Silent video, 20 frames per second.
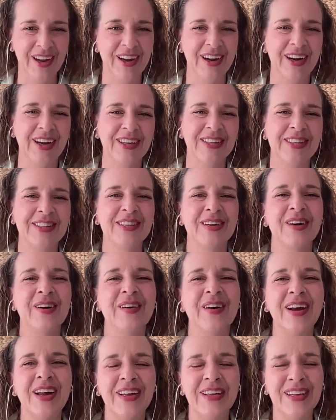All right.
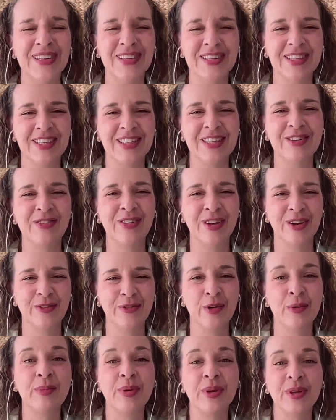So does this feel
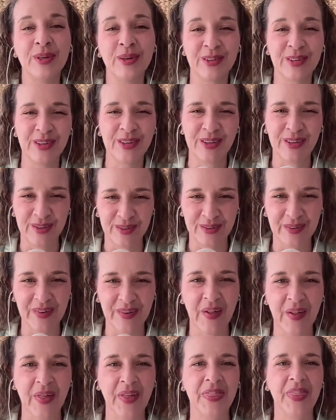familiar to you?
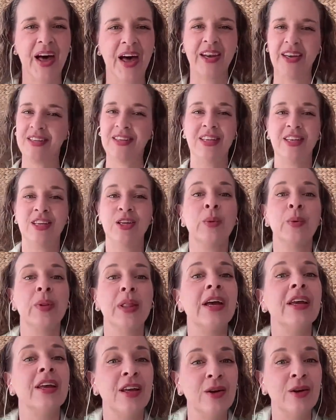That isn't you.
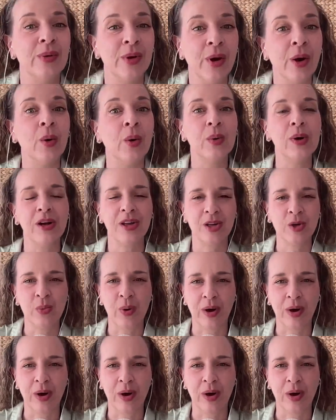You